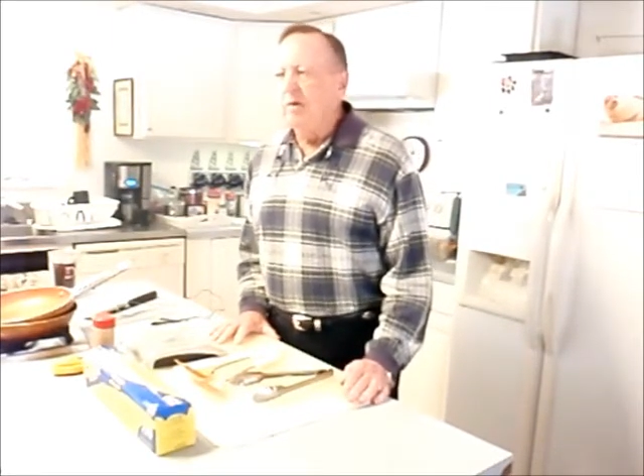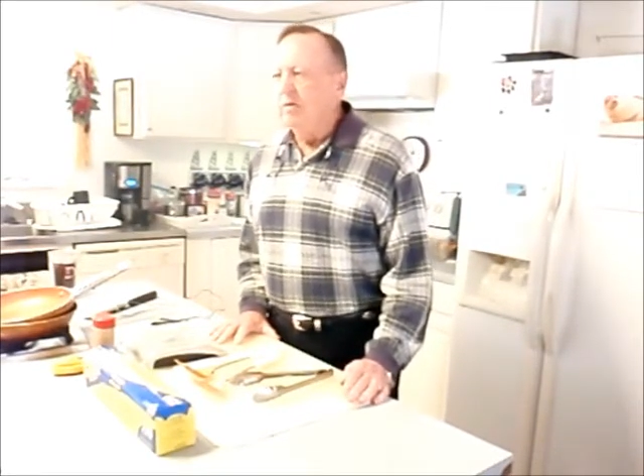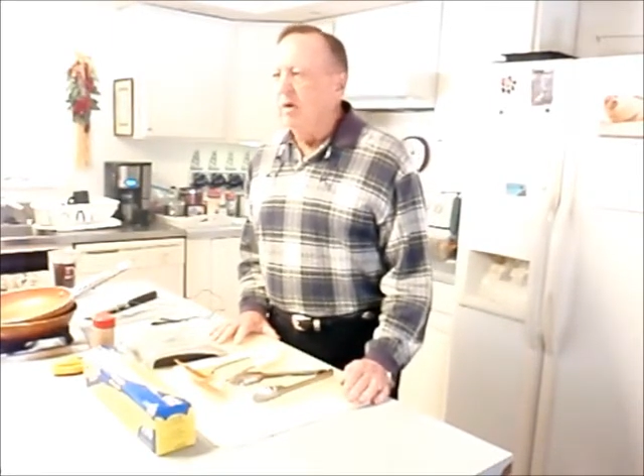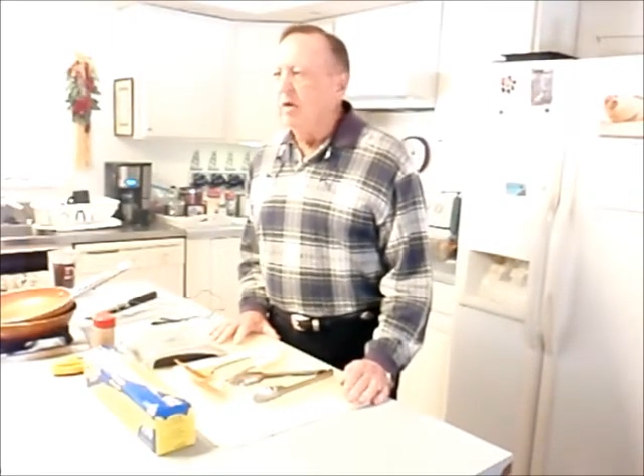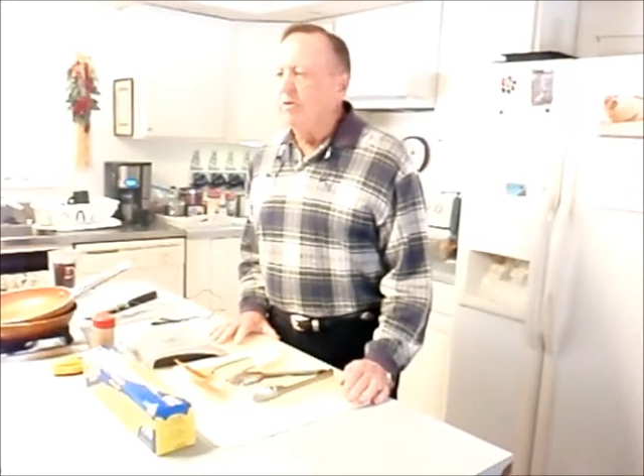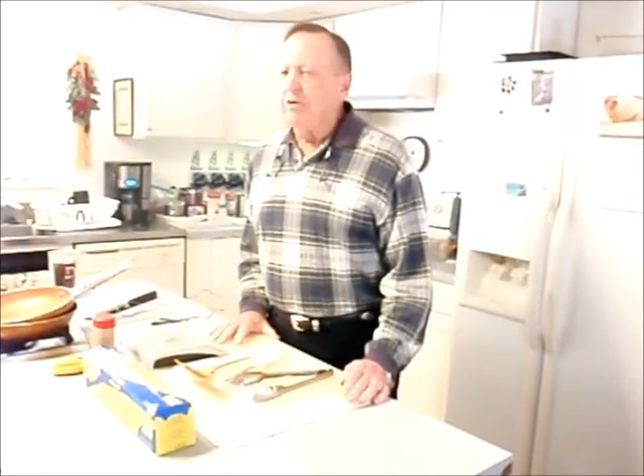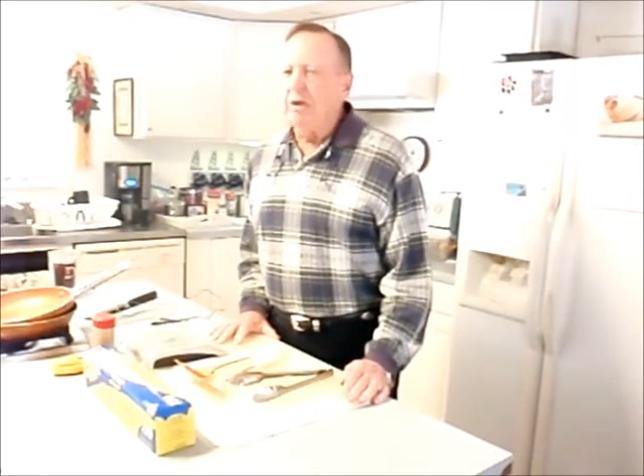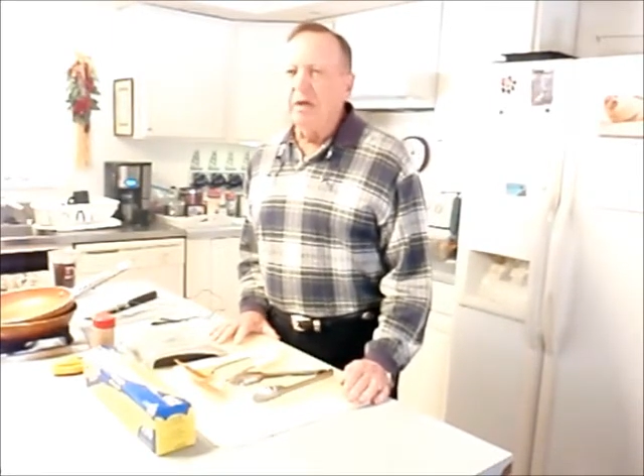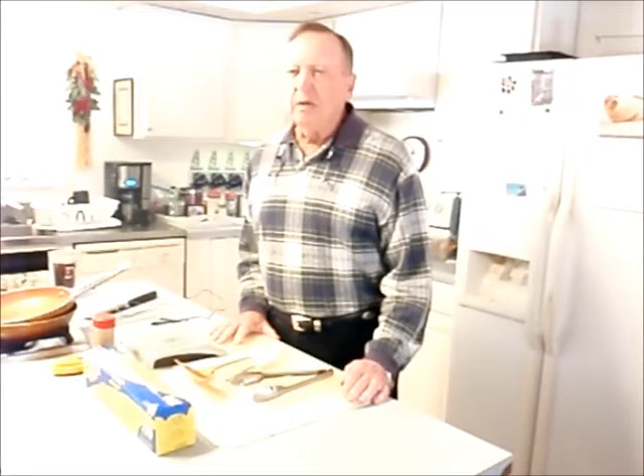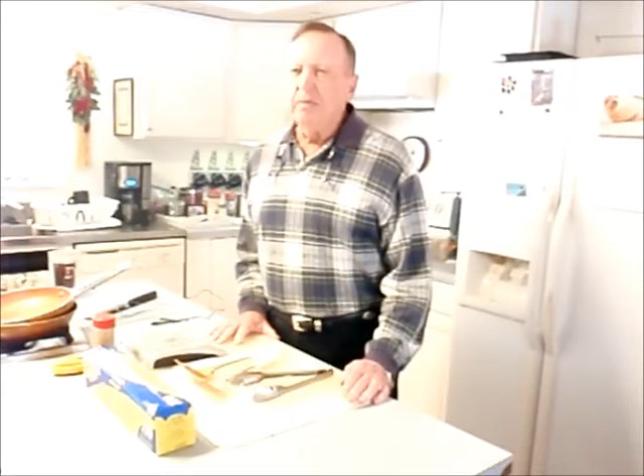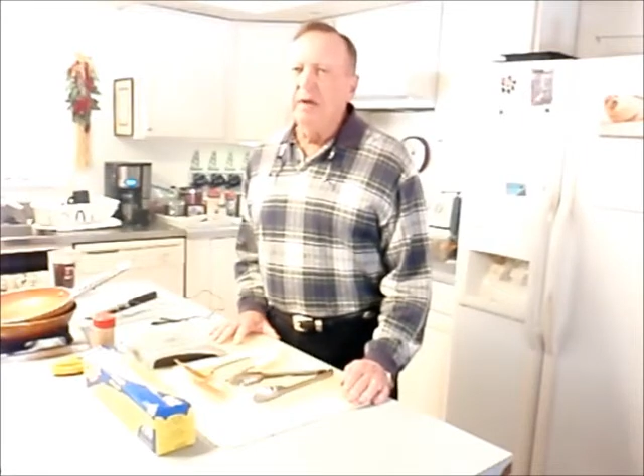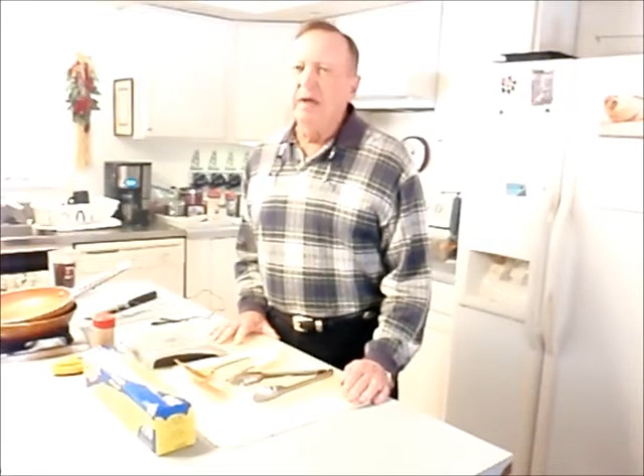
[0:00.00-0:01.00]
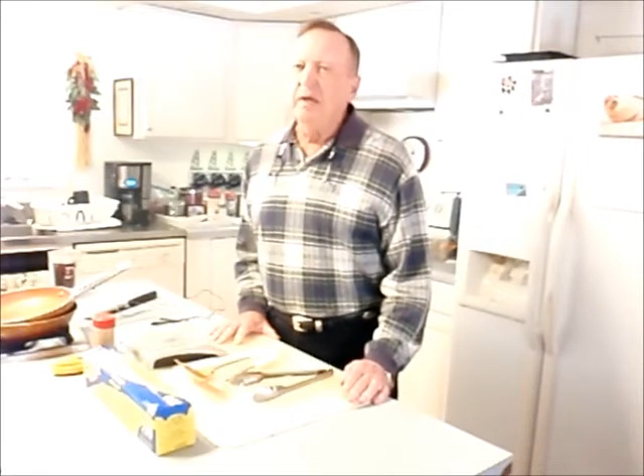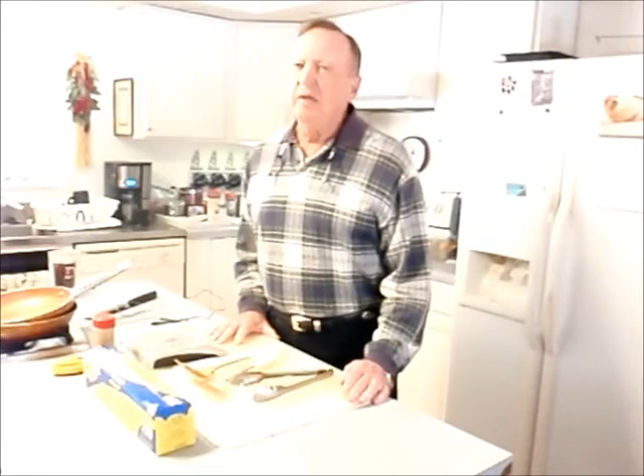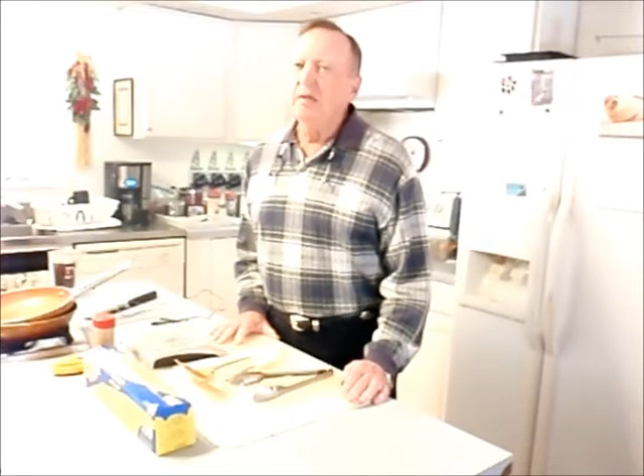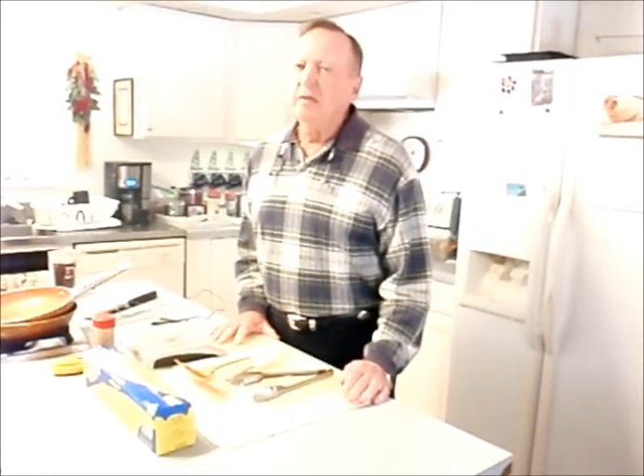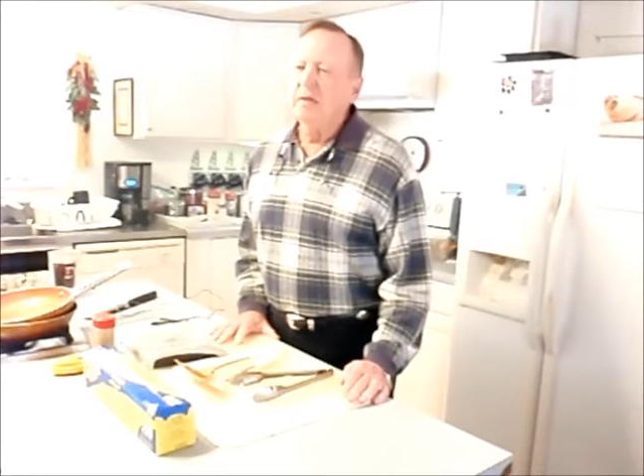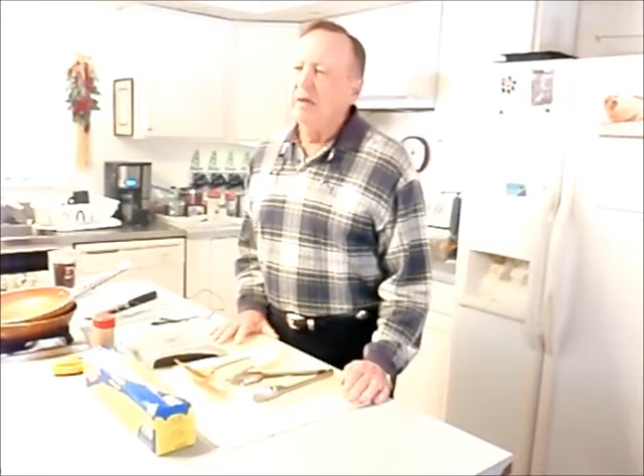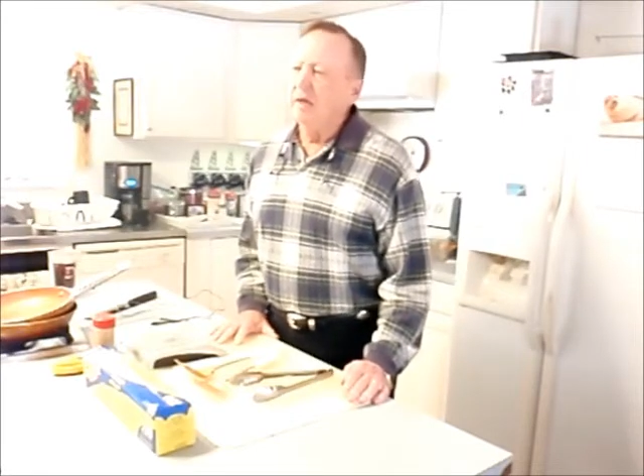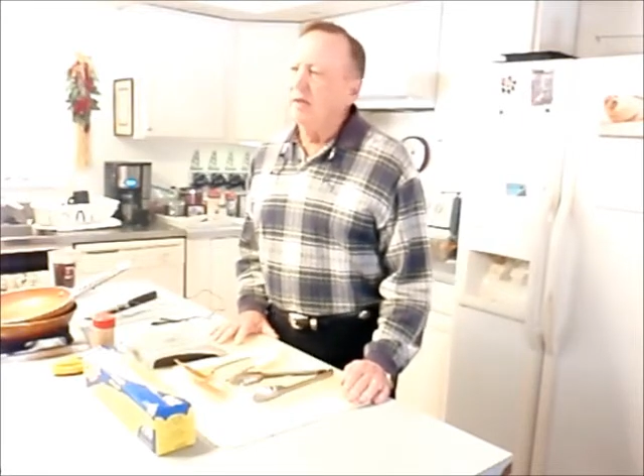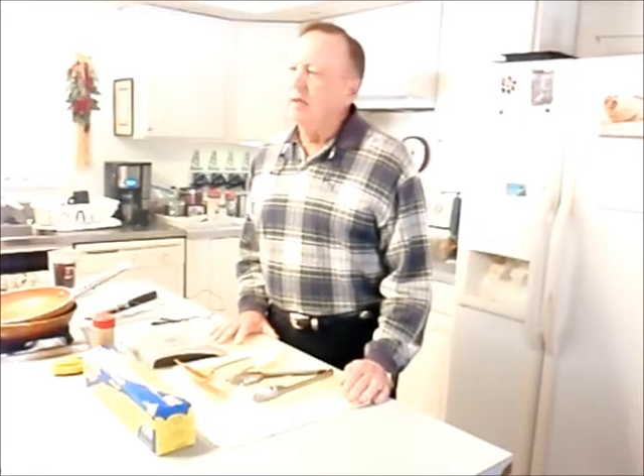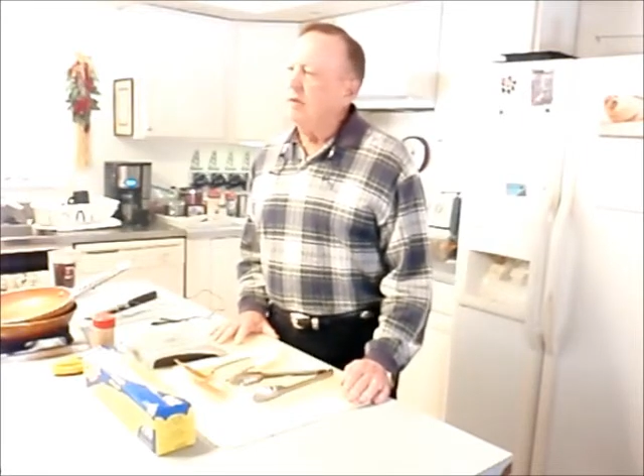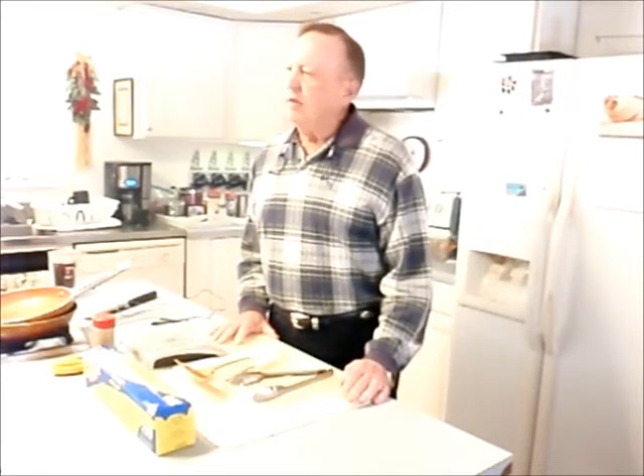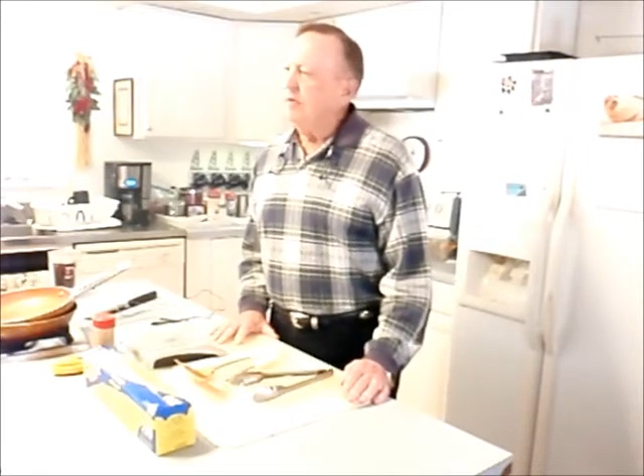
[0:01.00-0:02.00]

Really think about it. And